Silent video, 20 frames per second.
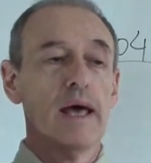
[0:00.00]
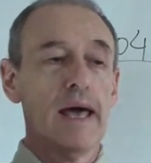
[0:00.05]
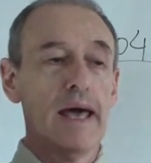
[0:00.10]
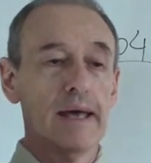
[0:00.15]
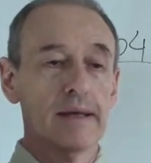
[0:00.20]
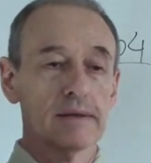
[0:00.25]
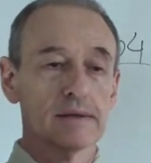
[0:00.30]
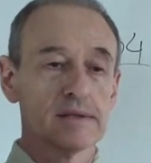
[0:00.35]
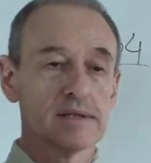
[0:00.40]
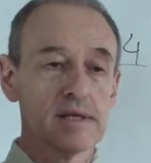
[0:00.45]

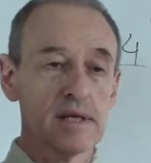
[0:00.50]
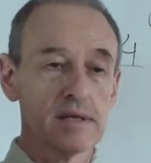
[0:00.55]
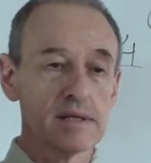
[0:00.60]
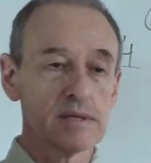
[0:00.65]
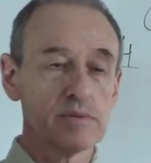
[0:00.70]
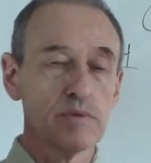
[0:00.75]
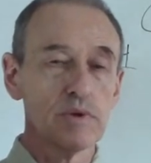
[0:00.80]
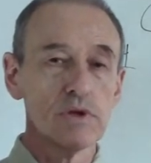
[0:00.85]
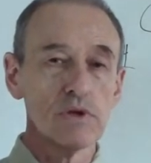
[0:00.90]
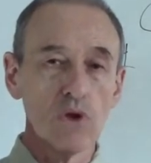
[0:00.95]
And
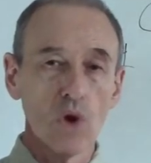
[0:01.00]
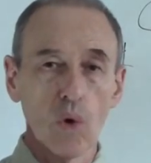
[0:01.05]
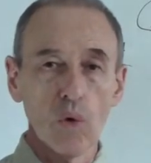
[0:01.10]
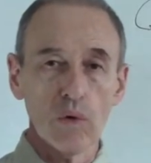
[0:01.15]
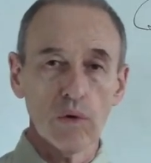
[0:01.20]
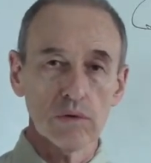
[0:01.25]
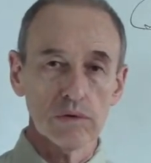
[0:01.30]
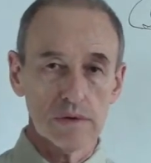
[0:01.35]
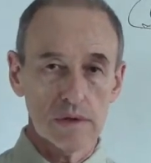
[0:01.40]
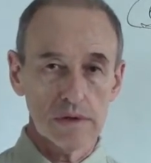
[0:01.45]
since we
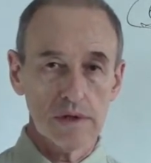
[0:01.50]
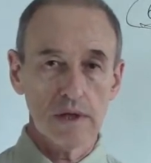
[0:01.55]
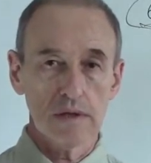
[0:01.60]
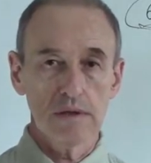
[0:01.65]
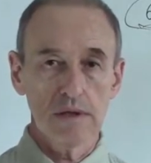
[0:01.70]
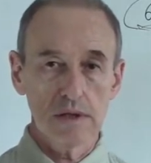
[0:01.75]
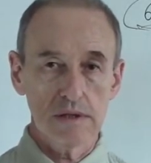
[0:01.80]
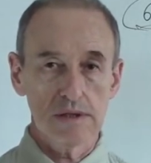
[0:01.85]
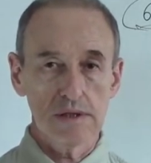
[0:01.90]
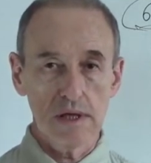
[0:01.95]
know
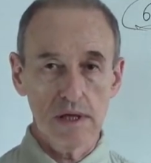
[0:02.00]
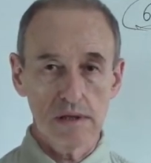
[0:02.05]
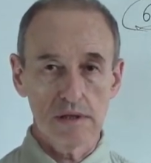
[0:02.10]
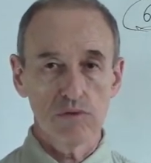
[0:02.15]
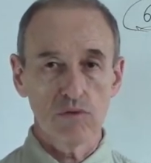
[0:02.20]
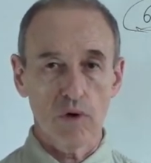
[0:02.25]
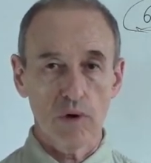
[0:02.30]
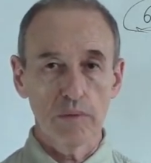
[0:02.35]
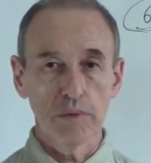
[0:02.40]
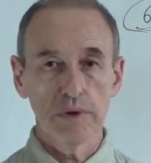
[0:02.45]
that this is
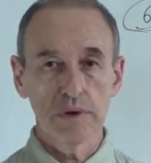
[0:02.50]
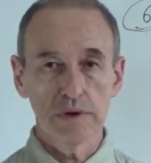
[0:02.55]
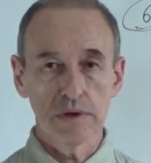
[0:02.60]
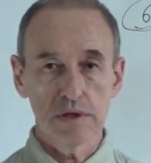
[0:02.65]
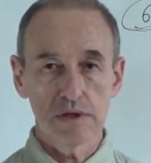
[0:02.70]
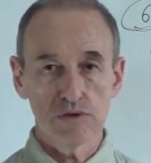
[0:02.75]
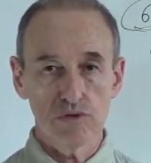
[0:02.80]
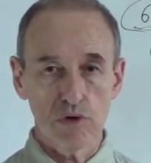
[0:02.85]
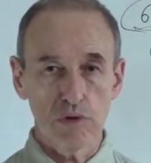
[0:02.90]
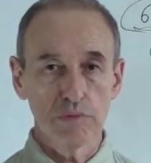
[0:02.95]
normally
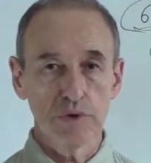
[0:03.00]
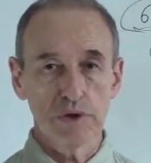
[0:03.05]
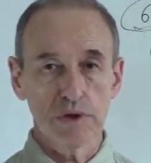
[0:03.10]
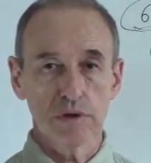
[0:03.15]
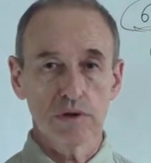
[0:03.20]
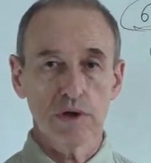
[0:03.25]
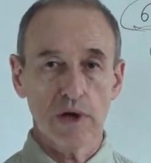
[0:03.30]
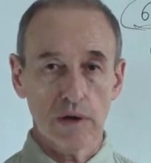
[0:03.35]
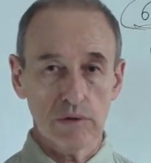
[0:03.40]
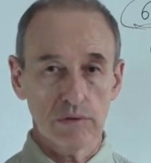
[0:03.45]

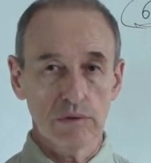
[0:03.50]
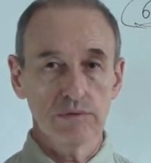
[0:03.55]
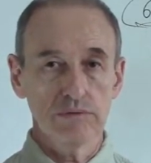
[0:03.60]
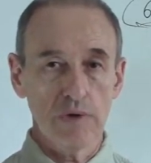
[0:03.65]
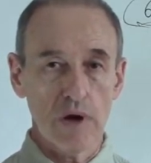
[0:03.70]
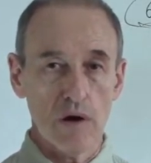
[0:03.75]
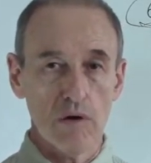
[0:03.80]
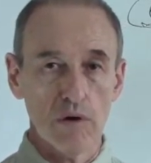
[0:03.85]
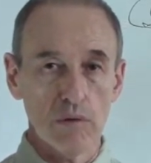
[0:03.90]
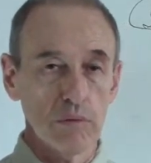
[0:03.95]
distributed random
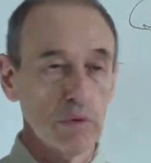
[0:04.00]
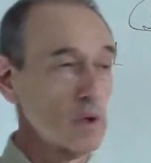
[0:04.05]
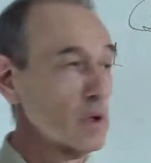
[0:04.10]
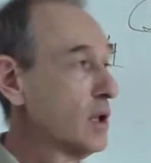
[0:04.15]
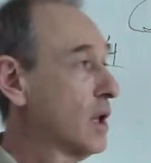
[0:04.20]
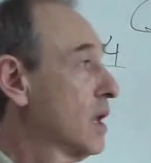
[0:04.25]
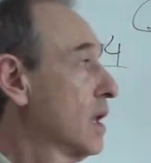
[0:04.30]
variable,